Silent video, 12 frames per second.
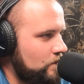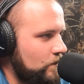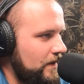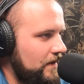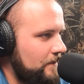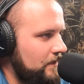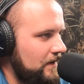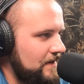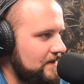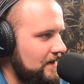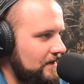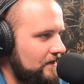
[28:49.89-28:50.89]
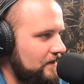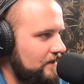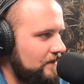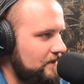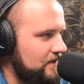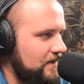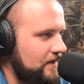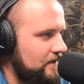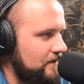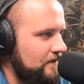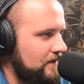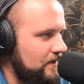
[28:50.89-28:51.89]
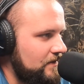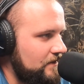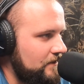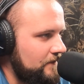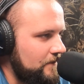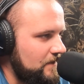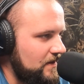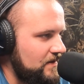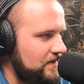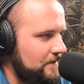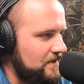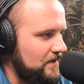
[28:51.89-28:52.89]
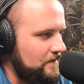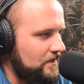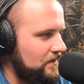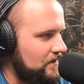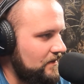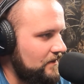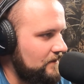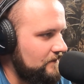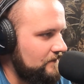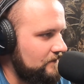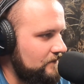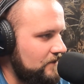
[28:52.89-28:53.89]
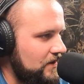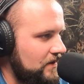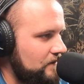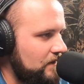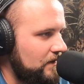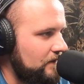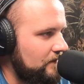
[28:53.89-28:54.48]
rent a place out there and stay there next year from like September to January.